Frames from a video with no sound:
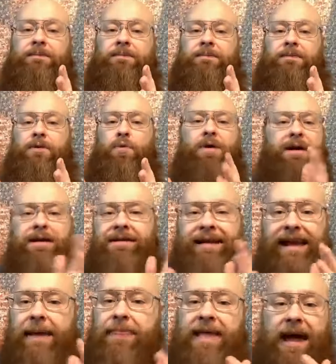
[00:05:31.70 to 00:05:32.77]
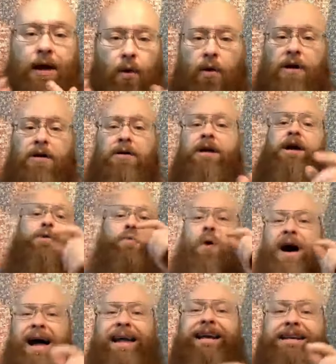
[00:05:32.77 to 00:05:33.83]
Where did they get that oil? And
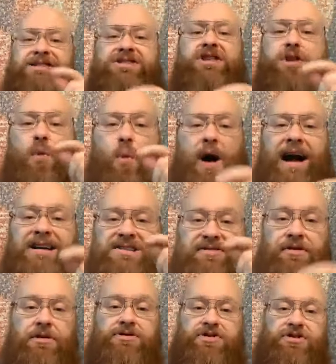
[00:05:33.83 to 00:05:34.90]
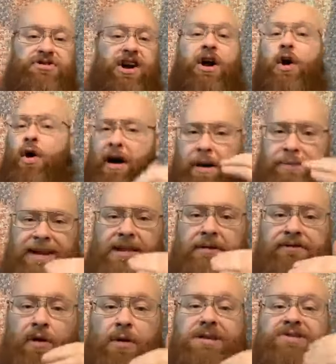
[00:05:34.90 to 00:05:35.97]
why is it the wise virgins, or I mean the
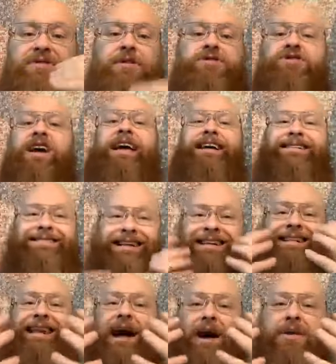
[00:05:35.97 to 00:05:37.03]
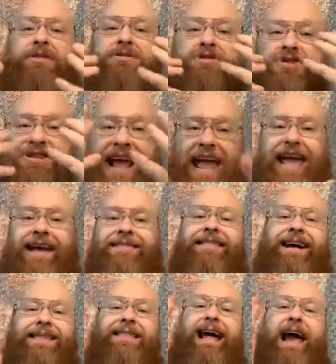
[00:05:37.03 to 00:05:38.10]
foolish virgins, didn't understand
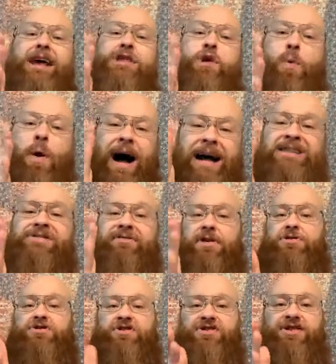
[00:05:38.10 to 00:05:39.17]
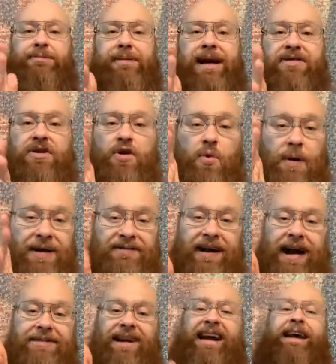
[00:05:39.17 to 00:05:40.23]
that like the wise virgins in Matthew
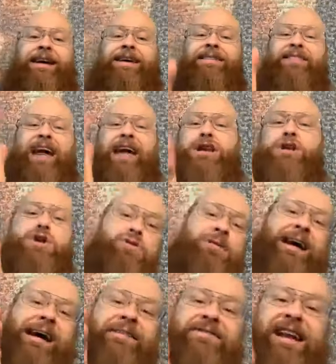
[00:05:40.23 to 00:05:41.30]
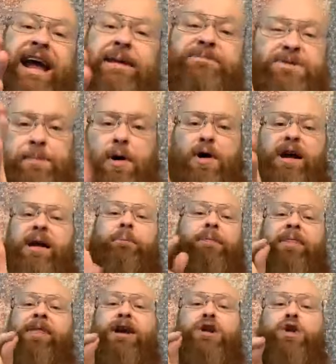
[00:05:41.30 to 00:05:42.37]
25, they knew to have lamps burning,
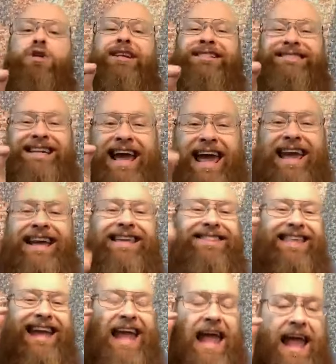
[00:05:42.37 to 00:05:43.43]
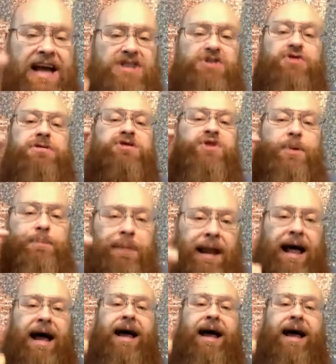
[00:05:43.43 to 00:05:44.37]
but they knew to take the extra supply